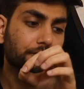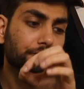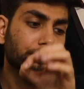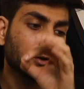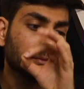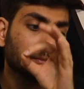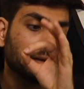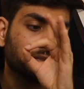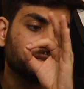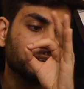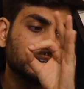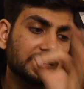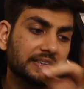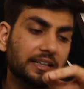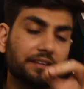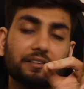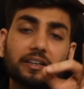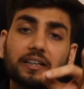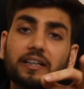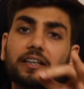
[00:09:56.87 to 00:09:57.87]
from
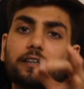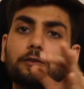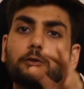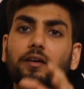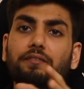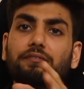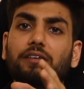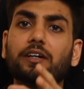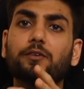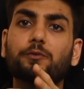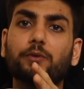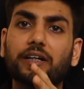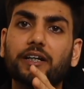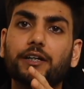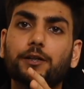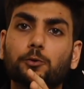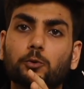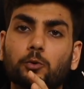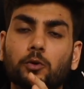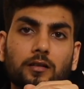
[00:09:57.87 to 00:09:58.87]
FY17 to
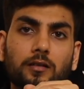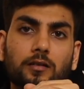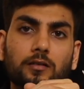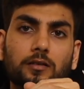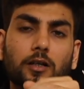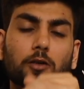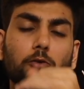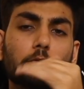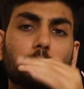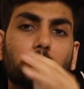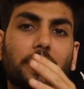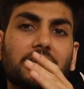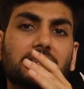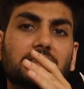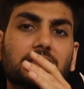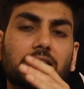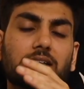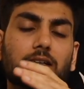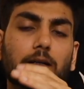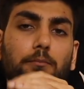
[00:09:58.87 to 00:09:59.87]
FY22. Now, to match
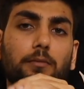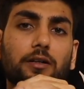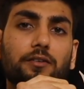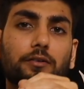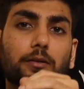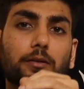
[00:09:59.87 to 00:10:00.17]
that number will